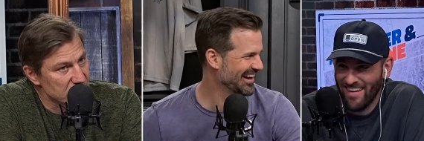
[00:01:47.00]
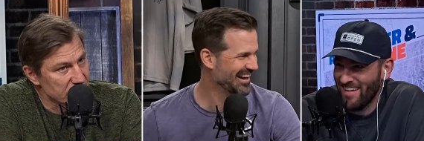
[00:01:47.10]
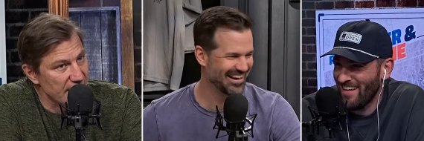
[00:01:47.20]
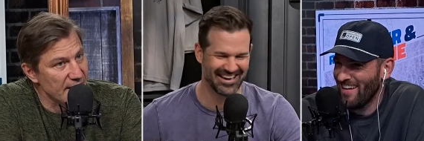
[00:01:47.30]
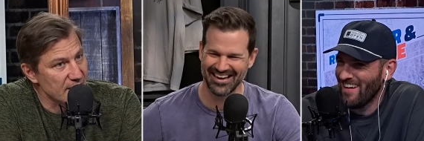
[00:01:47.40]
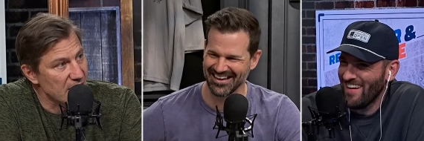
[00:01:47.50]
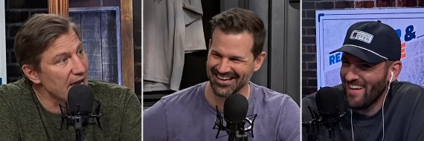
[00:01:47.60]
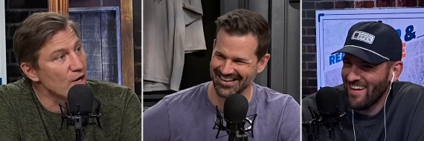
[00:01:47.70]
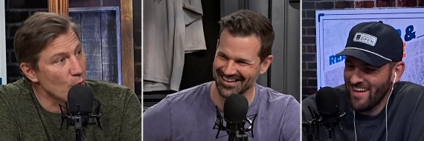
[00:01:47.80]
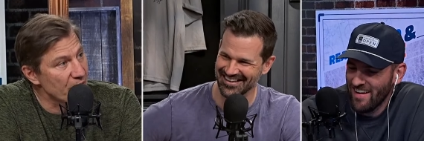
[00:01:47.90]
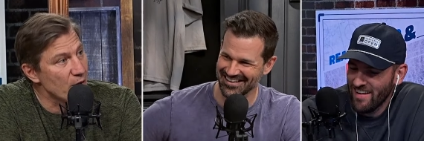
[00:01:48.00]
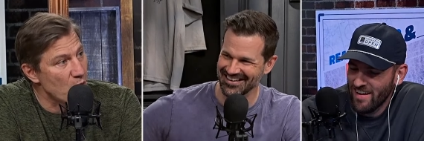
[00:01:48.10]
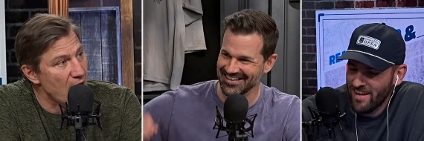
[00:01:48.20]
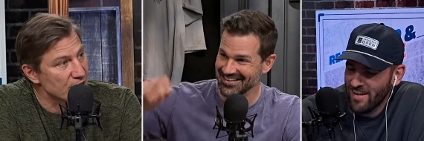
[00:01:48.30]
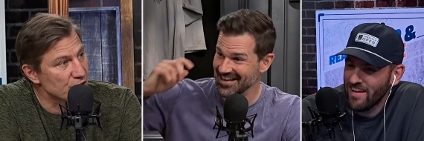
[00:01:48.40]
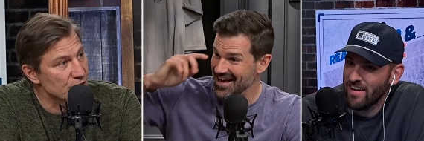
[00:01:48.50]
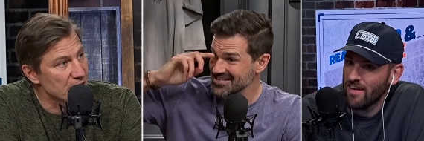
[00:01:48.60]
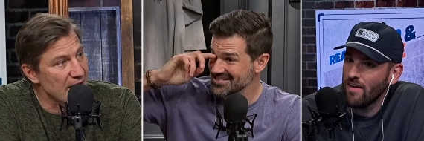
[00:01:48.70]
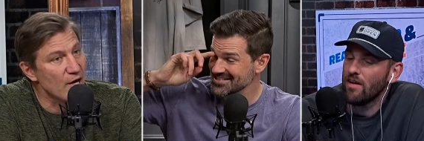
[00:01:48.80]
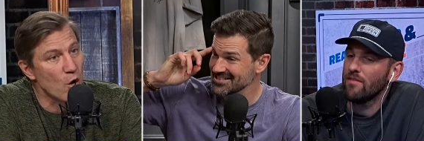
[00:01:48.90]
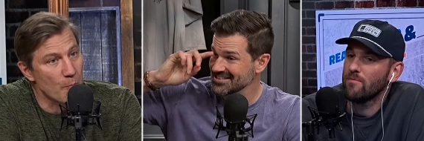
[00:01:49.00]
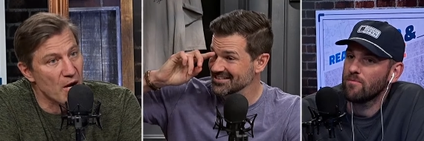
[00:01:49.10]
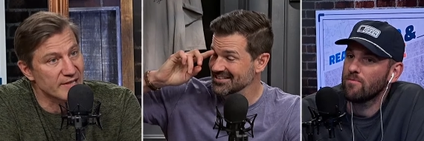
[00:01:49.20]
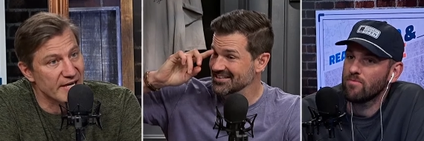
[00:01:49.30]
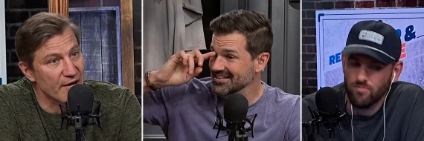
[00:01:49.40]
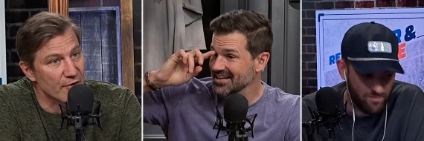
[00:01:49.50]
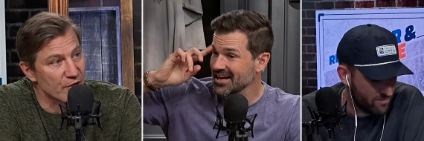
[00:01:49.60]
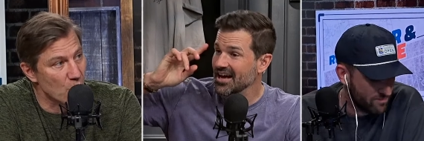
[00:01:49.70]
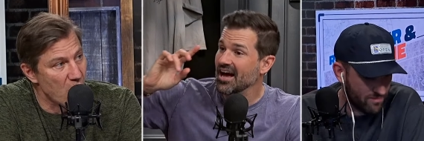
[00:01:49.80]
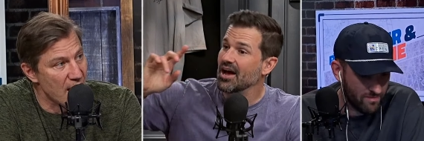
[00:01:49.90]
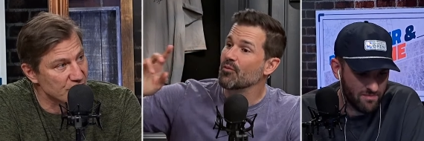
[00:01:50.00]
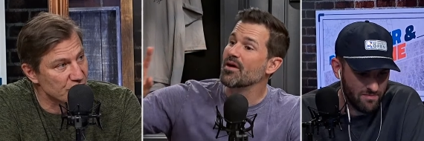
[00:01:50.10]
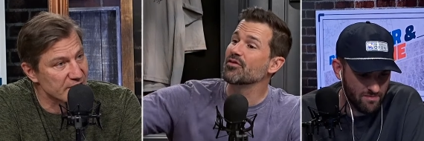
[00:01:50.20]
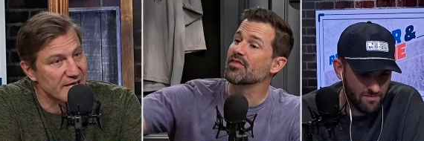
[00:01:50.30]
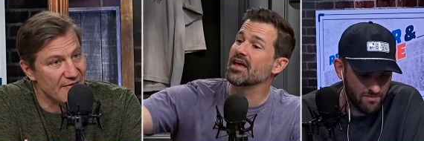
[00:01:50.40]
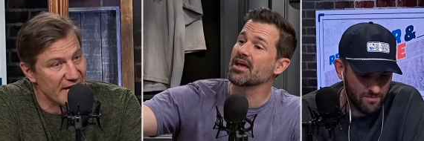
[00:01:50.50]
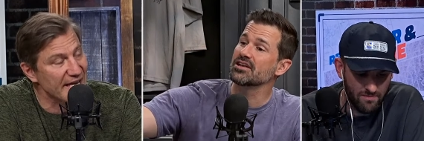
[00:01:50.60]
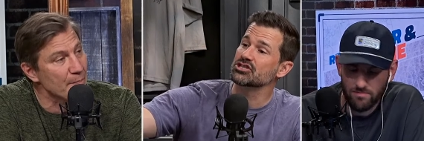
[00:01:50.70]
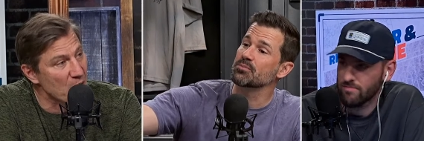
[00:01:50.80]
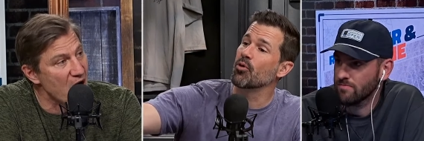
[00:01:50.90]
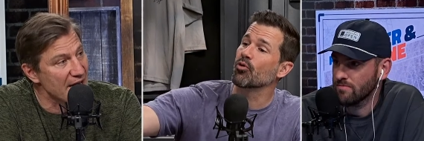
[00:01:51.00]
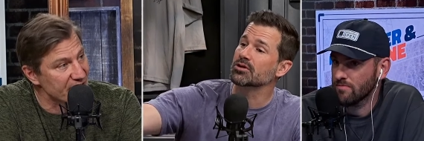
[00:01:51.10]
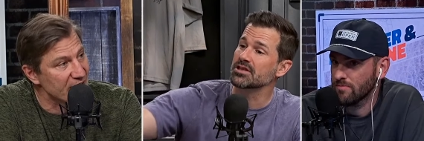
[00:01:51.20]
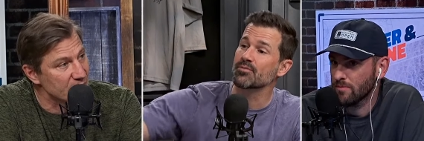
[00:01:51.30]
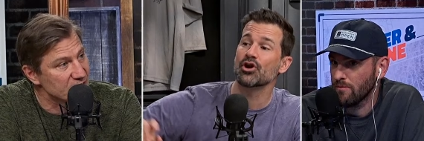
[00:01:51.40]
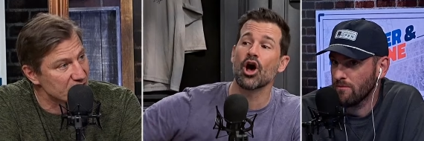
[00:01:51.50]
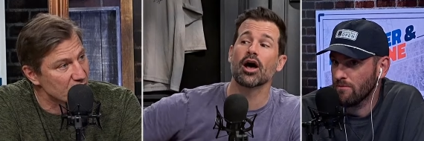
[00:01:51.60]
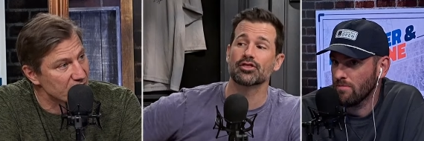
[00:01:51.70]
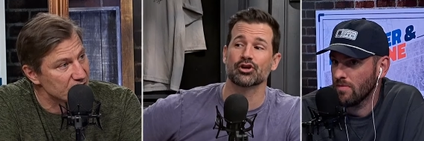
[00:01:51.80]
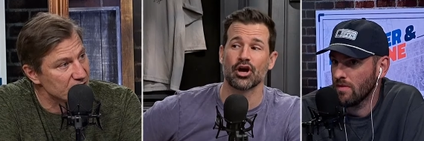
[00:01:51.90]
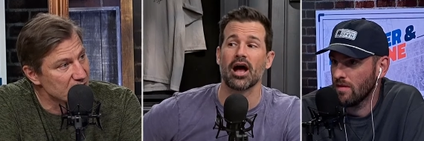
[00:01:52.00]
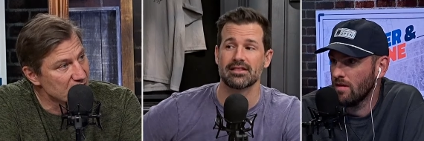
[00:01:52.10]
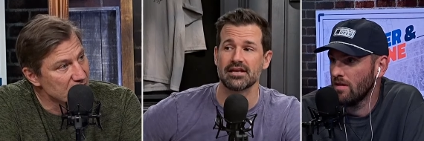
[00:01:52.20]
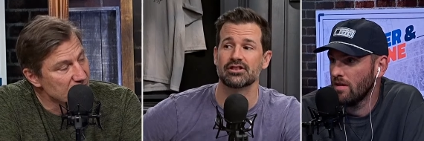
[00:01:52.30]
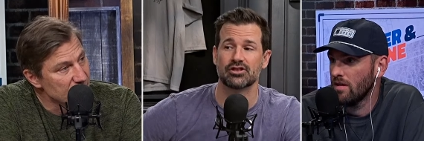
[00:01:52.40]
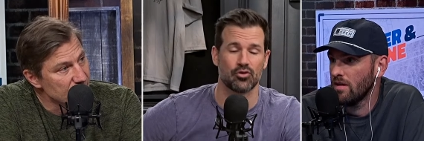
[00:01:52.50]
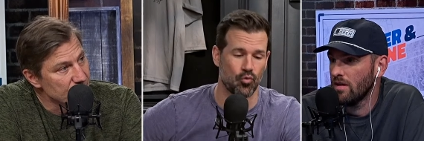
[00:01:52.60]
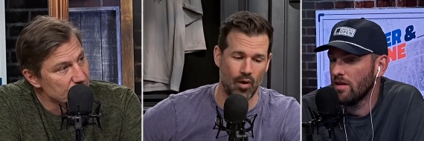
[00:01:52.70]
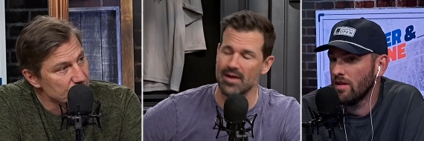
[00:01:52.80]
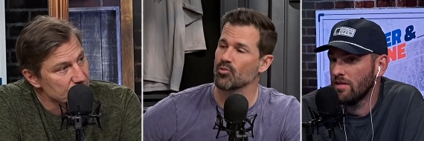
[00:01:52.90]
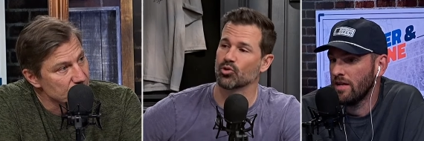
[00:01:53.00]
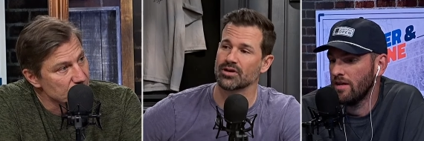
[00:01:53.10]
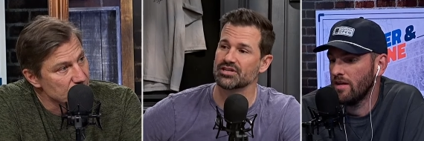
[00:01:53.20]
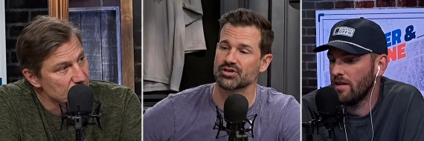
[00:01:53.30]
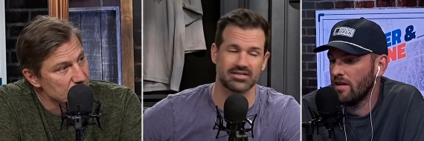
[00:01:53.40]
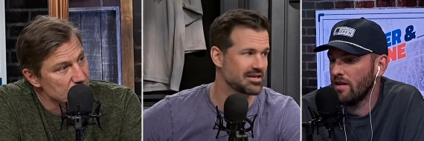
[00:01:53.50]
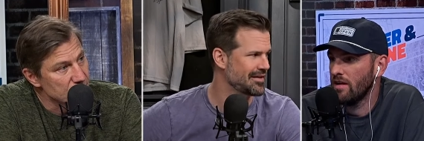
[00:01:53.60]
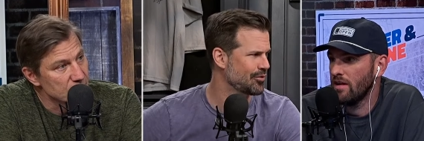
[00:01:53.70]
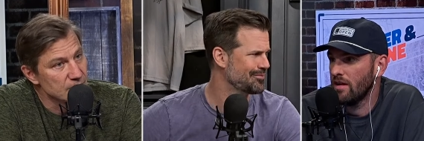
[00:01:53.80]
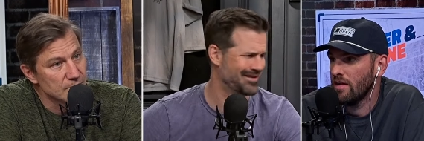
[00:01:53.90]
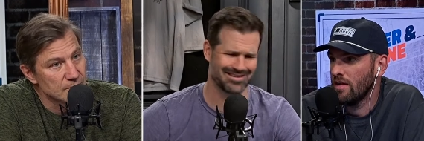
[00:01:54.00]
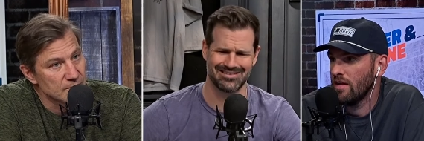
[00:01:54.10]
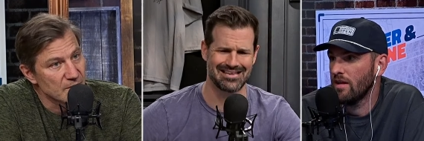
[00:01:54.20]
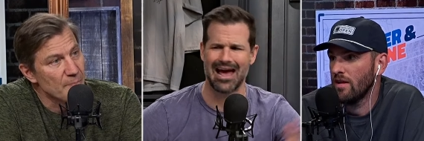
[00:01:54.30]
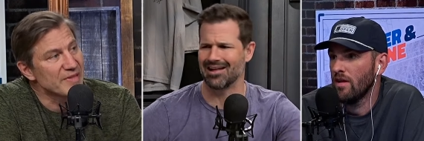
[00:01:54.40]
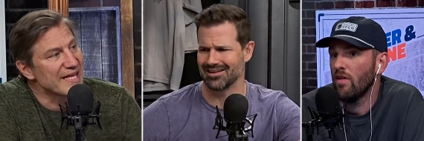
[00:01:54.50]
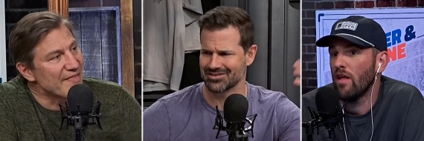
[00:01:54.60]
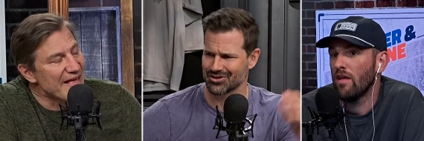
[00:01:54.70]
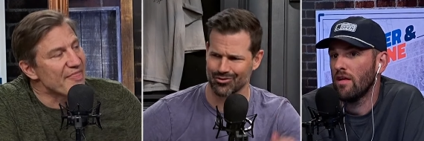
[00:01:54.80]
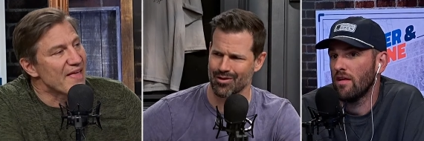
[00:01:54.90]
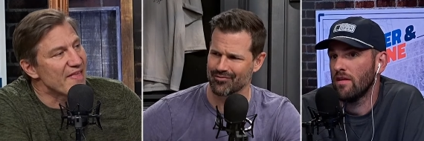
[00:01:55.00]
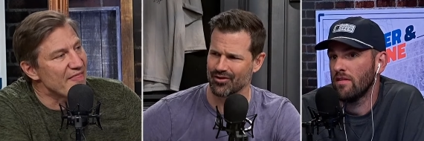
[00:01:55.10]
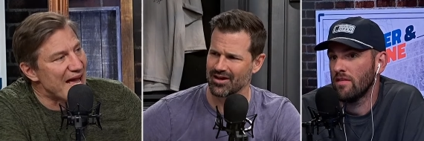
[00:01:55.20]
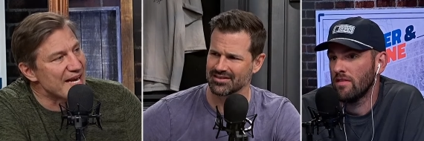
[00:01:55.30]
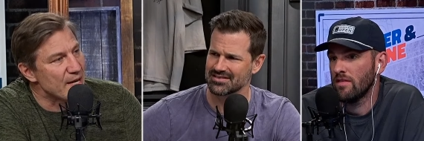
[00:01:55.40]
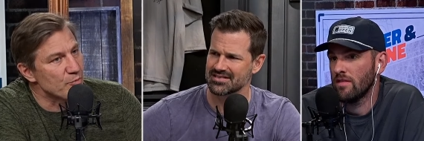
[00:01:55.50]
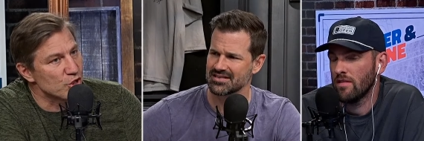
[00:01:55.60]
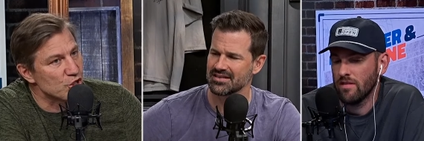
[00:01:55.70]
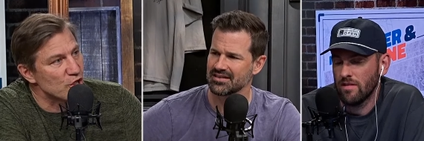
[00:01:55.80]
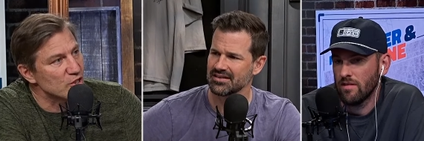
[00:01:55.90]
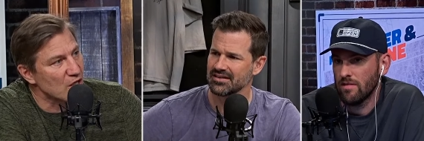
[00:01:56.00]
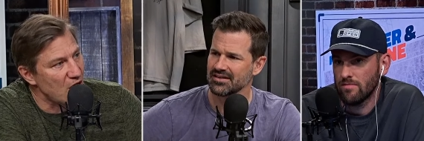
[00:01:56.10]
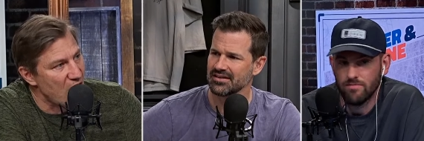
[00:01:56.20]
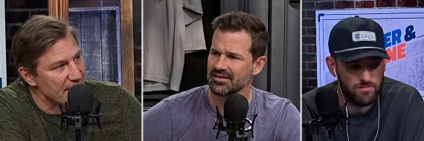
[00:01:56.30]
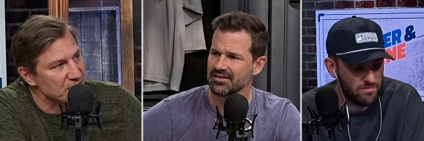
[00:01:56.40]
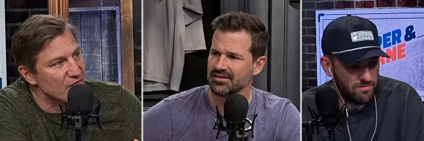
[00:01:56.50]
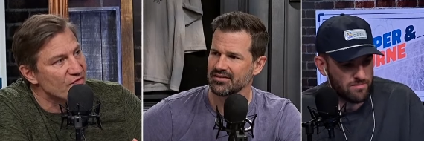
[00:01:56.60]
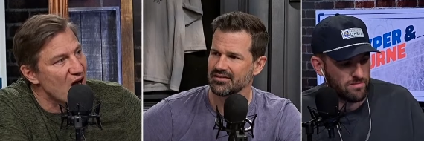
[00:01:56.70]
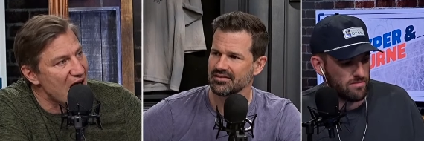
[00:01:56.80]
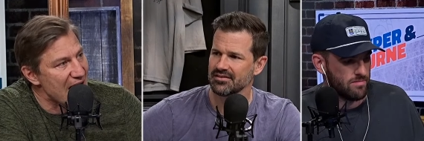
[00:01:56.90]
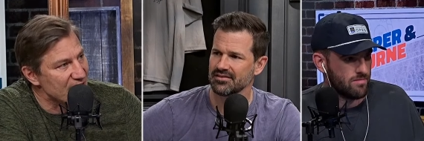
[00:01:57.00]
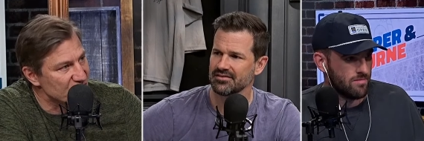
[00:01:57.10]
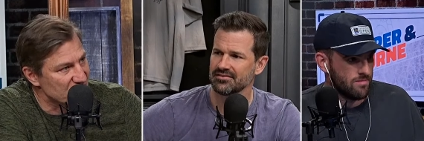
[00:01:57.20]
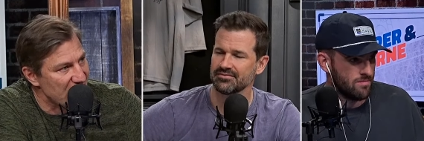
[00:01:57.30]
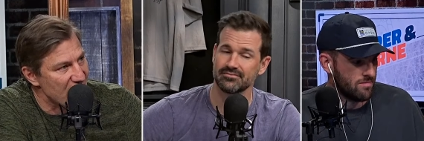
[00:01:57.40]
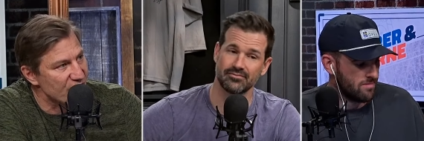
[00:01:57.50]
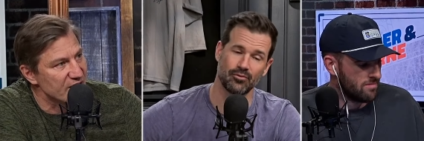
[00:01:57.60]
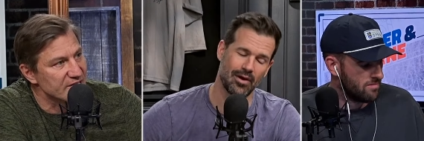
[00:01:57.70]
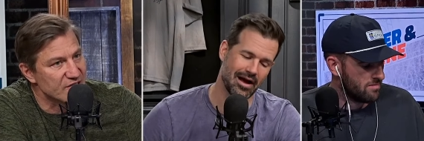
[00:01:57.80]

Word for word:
Speaker 1: okay. I hope they watch. Yes. I hope Ontario watches they and they get behind the Edmonton not, Oilers. I
Speaker 2: think they're way more interested than they would be in Dallas. But then that, then, then that number
Speaker 1: should climb to five, seven, wow.